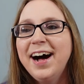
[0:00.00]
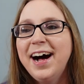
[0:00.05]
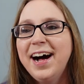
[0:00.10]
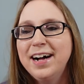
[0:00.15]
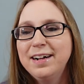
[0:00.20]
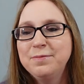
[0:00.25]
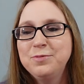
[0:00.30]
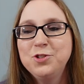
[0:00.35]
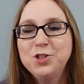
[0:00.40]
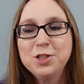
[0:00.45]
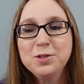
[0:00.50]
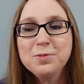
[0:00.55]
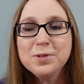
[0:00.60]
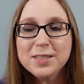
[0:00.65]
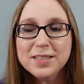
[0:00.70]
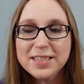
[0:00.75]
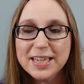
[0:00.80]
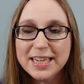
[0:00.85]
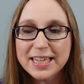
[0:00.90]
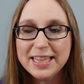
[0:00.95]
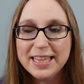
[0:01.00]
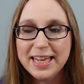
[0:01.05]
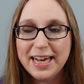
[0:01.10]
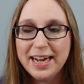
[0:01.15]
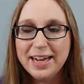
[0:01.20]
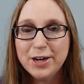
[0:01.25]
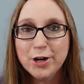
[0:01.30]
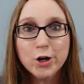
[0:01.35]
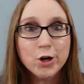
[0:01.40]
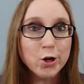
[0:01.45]
Um, she was like
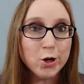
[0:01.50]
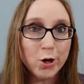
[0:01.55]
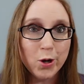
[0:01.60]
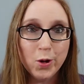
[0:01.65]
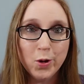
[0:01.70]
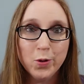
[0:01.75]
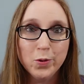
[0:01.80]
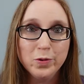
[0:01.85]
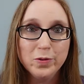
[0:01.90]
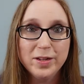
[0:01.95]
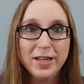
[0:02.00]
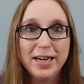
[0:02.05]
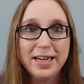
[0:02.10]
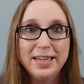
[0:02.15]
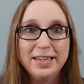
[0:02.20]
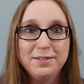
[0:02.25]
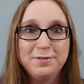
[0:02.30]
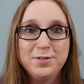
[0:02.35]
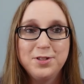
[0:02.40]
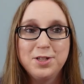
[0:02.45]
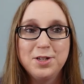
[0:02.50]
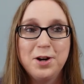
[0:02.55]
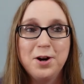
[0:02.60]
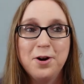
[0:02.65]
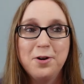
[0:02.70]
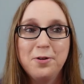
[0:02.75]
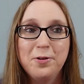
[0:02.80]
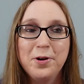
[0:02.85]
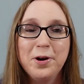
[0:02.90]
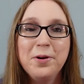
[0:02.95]
that her whole life.
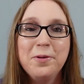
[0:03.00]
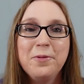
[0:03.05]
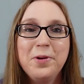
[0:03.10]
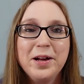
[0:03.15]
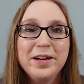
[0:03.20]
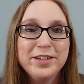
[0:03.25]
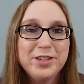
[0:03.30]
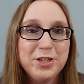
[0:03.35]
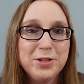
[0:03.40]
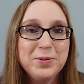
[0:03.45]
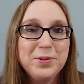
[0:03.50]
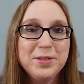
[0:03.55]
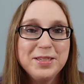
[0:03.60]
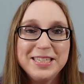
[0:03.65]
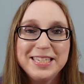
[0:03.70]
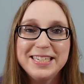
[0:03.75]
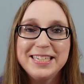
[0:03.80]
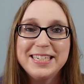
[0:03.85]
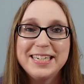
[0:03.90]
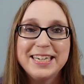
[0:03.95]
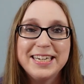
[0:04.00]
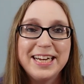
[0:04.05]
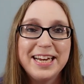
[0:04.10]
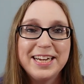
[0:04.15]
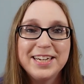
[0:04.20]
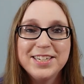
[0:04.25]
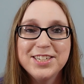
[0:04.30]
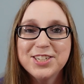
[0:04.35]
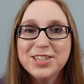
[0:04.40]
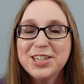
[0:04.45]
So when she was a
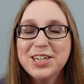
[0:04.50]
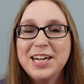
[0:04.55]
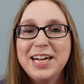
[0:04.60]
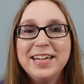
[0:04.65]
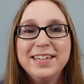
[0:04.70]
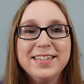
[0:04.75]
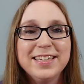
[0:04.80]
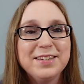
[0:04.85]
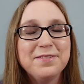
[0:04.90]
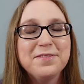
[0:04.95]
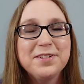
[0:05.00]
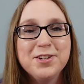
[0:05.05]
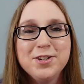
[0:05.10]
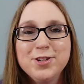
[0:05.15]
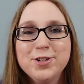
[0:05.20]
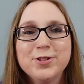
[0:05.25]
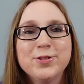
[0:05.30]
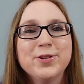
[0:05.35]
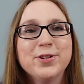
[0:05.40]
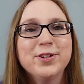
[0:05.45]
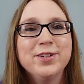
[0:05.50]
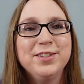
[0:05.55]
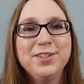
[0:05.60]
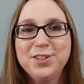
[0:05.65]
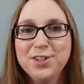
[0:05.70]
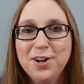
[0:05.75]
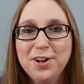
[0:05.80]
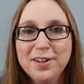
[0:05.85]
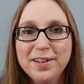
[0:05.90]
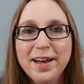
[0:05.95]
teenager and even into her
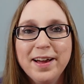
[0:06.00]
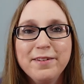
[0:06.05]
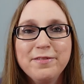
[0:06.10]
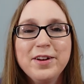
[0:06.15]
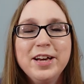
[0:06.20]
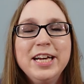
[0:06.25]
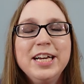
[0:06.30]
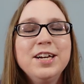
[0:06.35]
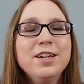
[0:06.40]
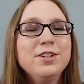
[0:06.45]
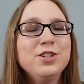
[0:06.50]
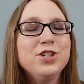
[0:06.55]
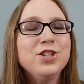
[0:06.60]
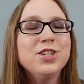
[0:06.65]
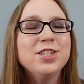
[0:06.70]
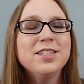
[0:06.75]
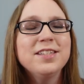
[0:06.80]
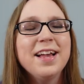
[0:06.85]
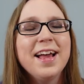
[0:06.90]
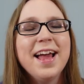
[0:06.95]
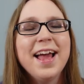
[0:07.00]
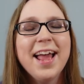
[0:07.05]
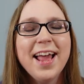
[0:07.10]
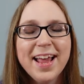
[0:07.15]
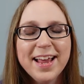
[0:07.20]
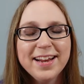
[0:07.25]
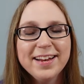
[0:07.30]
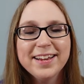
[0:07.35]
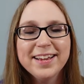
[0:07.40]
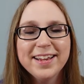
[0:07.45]
adult life, she just
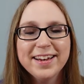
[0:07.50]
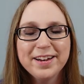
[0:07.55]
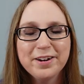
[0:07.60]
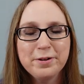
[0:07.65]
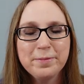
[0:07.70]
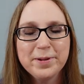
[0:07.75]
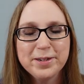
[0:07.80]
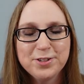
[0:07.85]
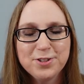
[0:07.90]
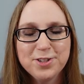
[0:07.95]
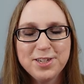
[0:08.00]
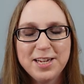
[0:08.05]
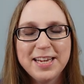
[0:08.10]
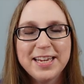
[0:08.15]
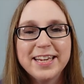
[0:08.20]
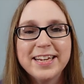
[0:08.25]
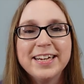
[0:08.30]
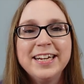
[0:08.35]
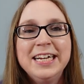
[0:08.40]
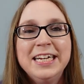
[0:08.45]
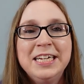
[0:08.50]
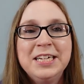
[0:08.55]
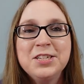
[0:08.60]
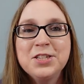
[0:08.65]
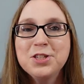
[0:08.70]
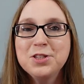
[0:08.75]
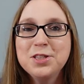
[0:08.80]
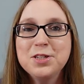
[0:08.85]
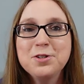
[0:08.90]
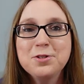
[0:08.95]
hated getting her picture taken.
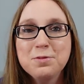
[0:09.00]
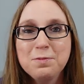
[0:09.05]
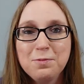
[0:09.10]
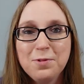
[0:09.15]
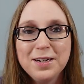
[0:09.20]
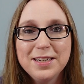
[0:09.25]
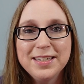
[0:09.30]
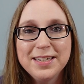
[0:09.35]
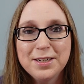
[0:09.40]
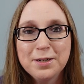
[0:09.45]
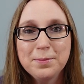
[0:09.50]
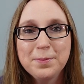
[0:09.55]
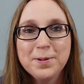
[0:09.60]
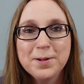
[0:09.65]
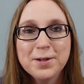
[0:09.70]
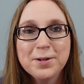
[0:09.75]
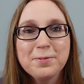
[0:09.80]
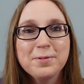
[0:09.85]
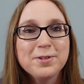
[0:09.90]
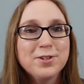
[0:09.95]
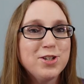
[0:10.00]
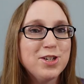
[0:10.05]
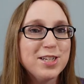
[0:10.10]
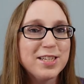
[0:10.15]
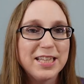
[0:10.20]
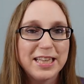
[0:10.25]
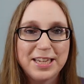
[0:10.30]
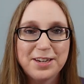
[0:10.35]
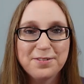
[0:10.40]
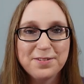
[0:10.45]
So there's one yearbook where
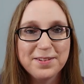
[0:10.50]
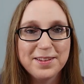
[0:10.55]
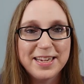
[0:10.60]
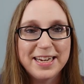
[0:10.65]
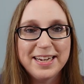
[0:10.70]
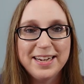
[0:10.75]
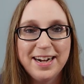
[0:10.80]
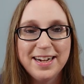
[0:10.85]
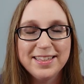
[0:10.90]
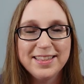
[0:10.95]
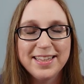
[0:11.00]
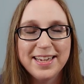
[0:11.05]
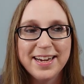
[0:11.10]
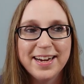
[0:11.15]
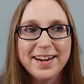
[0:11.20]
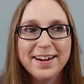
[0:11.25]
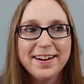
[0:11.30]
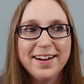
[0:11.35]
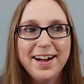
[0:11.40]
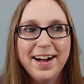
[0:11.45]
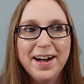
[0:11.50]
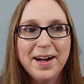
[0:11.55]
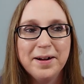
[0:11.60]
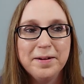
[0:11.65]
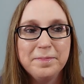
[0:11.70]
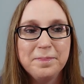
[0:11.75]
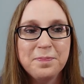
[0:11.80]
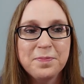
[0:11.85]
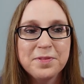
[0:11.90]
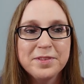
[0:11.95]
she's literally not there.
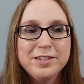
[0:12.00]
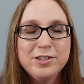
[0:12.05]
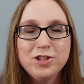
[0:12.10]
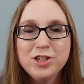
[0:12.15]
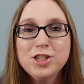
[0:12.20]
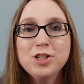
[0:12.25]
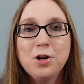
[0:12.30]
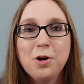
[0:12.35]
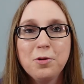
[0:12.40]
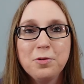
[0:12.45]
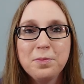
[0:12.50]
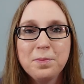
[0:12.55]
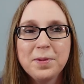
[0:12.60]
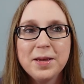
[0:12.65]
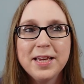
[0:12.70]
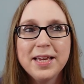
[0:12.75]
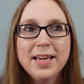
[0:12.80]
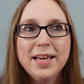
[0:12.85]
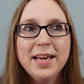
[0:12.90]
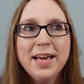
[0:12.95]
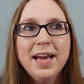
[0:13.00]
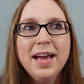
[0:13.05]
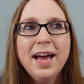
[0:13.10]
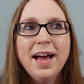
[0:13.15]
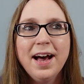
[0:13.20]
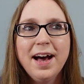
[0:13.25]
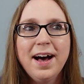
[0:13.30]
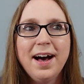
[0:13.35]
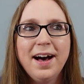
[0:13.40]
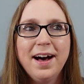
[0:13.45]
Um, she told me
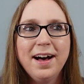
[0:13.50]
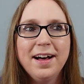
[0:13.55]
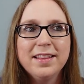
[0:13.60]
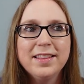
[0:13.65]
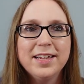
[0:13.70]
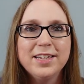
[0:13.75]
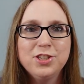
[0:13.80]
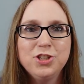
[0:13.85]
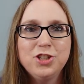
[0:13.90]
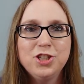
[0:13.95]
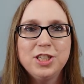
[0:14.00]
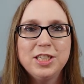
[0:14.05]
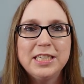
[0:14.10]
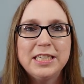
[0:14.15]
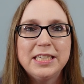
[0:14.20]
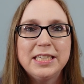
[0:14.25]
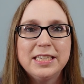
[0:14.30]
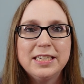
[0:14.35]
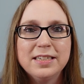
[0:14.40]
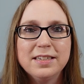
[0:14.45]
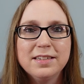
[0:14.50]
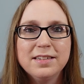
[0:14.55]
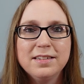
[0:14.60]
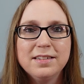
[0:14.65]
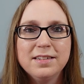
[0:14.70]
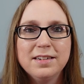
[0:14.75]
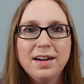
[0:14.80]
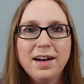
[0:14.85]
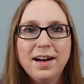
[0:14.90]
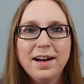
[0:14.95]
uh, that she
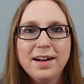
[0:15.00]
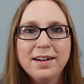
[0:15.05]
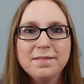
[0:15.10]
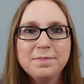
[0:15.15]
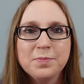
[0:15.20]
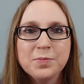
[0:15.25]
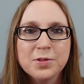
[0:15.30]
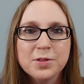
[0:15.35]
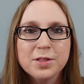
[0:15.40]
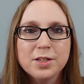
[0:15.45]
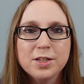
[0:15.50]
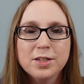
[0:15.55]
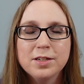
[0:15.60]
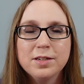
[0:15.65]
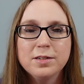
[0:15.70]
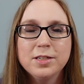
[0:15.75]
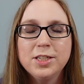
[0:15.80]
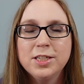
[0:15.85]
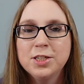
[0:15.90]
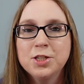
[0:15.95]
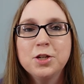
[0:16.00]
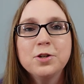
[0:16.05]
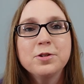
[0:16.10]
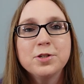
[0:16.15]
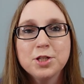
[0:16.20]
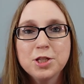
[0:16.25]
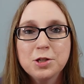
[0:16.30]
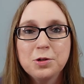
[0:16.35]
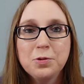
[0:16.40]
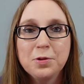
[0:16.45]
um, didn't go
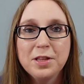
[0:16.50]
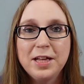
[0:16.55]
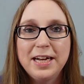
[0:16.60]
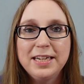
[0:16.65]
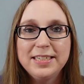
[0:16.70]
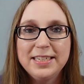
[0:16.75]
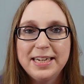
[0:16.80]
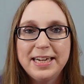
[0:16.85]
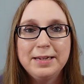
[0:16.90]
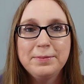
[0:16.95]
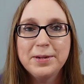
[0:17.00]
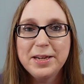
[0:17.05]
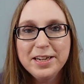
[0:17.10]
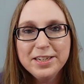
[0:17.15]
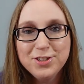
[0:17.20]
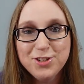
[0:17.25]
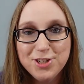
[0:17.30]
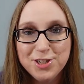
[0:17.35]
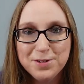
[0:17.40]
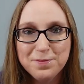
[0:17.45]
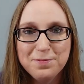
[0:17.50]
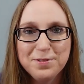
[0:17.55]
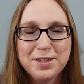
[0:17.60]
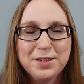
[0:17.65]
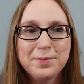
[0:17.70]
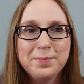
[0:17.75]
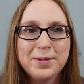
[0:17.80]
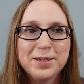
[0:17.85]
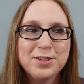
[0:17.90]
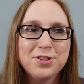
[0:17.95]
to school that day because she didn't
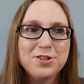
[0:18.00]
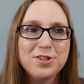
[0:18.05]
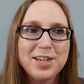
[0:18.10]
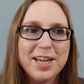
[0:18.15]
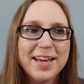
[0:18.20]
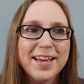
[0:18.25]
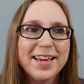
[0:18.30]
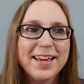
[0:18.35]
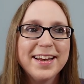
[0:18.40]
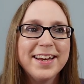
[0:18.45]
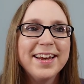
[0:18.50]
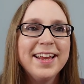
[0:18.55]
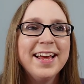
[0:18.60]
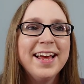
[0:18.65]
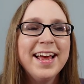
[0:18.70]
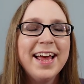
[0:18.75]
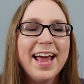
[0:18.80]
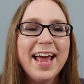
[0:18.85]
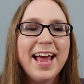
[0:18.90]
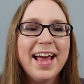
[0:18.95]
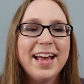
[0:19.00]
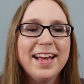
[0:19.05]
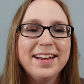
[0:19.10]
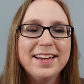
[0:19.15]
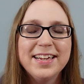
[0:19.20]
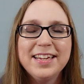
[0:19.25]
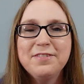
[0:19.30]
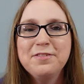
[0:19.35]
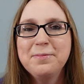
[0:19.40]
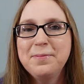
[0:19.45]
want her picture taken.
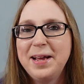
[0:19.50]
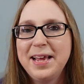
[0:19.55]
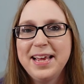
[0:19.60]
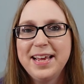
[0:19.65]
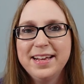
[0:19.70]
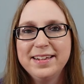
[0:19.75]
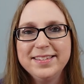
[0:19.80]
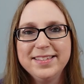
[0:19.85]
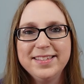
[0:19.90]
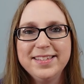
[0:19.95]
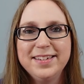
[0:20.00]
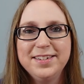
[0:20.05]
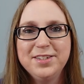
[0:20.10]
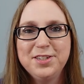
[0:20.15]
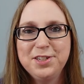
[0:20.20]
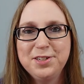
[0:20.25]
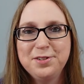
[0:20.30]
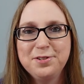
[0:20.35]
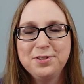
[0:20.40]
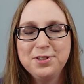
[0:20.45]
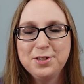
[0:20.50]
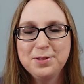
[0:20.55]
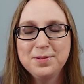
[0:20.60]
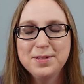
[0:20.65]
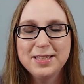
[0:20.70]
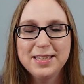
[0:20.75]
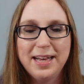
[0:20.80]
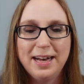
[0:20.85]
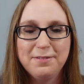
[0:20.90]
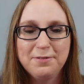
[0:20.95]
And even my aunt said too, she
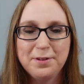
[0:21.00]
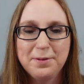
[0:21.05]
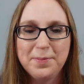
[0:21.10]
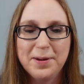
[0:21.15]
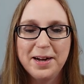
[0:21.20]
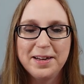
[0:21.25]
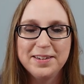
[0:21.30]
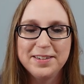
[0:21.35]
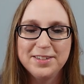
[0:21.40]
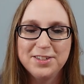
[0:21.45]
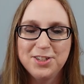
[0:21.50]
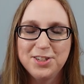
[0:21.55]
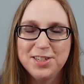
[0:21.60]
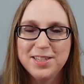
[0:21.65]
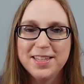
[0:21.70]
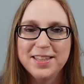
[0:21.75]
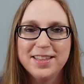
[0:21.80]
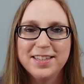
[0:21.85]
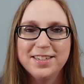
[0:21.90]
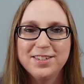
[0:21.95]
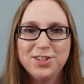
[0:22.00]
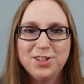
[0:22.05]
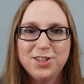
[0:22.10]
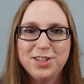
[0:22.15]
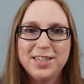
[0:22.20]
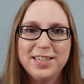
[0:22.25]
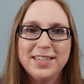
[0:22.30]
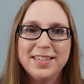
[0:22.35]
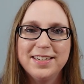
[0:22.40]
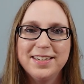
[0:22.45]
was laughing about it. She said that
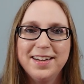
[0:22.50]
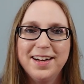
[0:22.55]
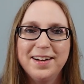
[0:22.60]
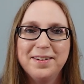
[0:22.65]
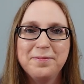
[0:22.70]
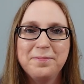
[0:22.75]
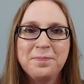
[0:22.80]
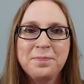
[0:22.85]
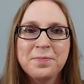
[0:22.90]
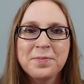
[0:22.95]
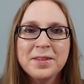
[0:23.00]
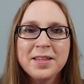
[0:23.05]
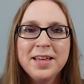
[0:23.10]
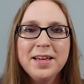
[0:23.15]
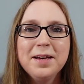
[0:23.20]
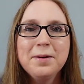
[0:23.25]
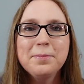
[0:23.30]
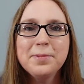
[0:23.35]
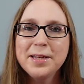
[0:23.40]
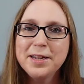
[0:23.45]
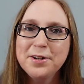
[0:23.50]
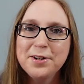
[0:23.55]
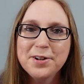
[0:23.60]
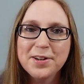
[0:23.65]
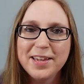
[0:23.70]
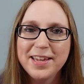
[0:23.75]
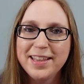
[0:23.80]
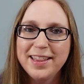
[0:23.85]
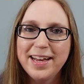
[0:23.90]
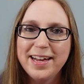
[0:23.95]
she um, played
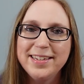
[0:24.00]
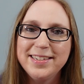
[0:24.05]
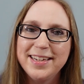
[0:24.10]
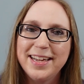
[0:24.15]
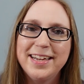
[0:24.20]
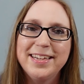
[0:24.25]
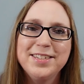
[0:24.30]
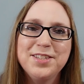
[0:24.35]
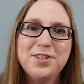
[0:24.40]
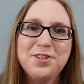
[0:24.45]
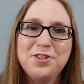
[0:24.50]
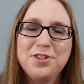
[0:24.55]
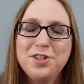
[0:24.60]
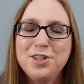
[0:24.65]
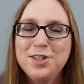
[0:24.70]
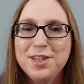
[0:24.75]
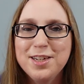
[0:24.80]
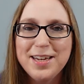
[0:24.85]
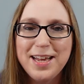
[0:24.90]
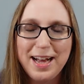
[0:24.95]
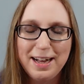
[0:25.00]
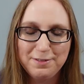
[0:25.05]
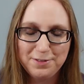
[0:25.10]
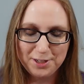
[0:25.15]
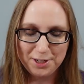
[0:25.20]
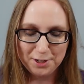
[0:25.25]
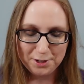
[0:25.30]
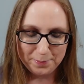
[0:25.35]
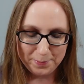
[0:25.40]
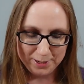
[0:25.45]
hooky that day, so she didn't have
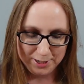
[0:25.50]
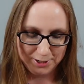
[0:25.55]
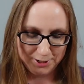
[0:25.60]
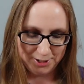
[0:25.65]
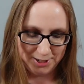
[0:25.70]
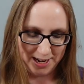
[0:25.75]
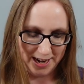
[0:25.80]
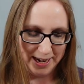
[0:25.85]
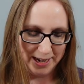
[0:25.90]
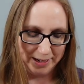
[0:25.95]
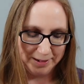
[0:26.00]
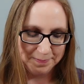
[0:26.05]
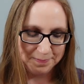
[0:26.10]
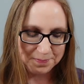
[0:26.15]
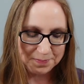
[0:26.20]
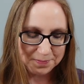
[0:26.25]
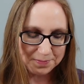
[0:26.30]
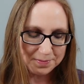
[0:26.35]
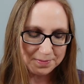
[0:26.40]
to get her picture taken.